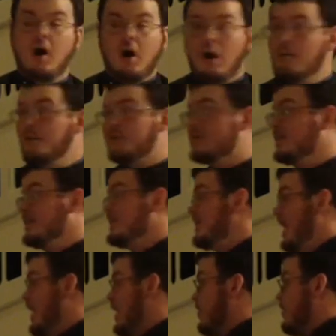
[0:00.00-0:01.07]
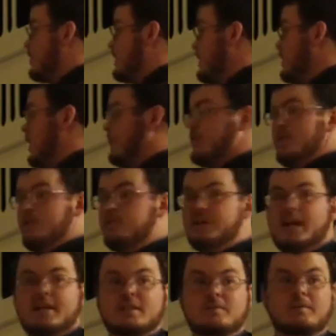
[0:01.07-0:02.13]
Almost the entirety of the New
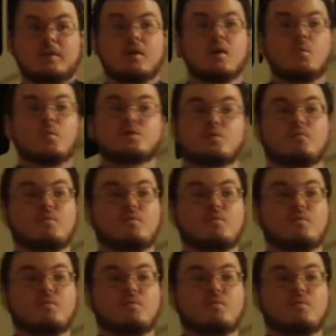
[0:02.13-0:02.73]
Testament was